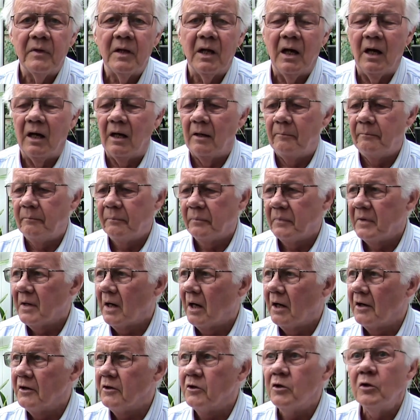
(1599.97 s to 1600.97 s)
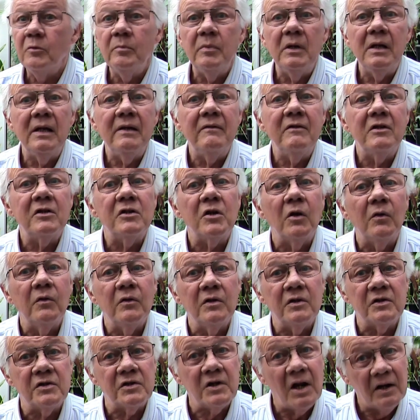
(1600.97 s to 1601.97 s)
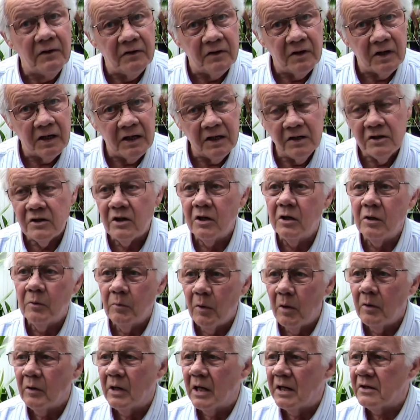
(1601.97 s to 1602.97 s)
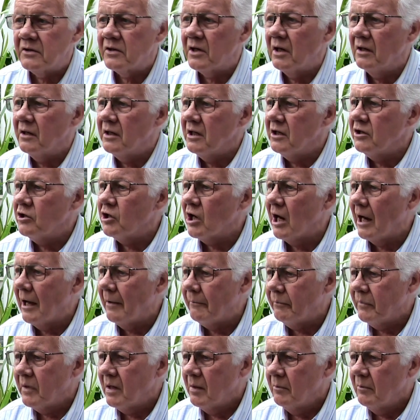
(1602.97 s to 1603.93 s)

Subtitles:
I do believe it's on the Sunday, so you won't get a Sunday chat,